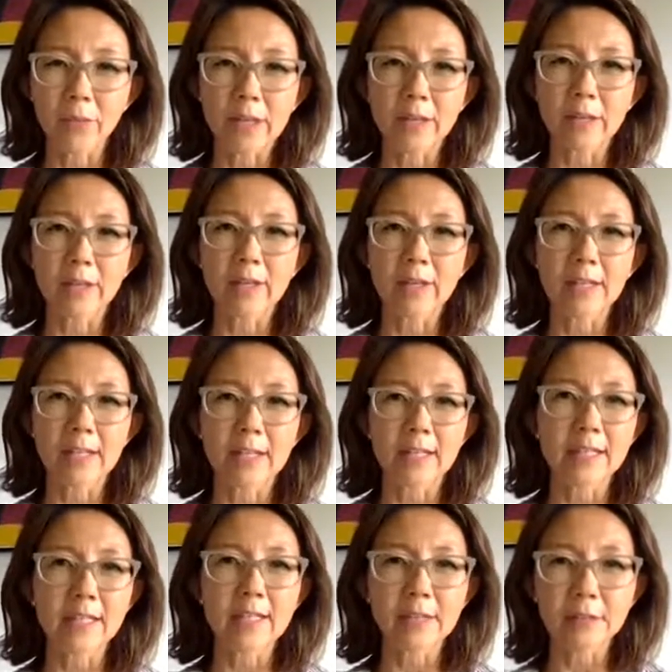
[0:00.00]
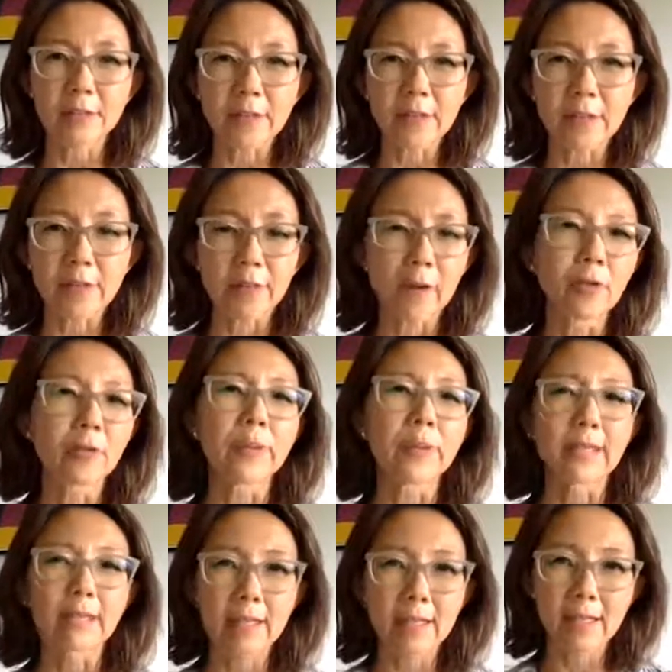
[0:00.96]
we are in a different
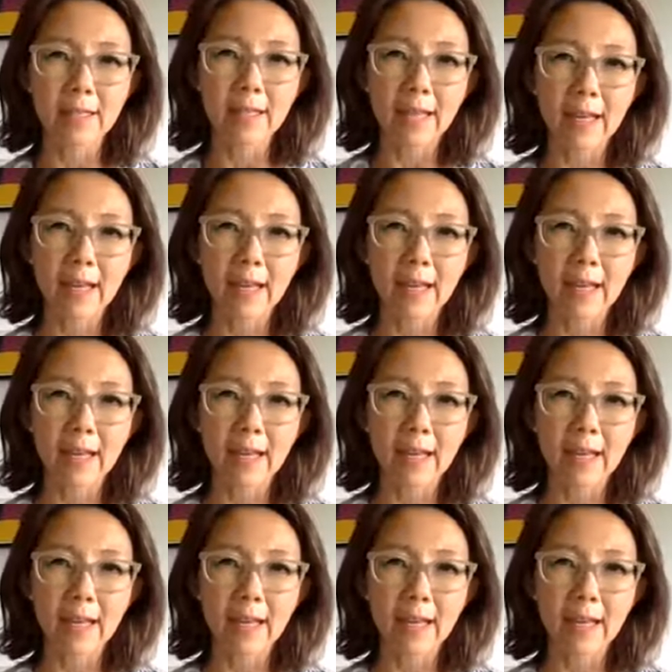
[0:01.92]
moment.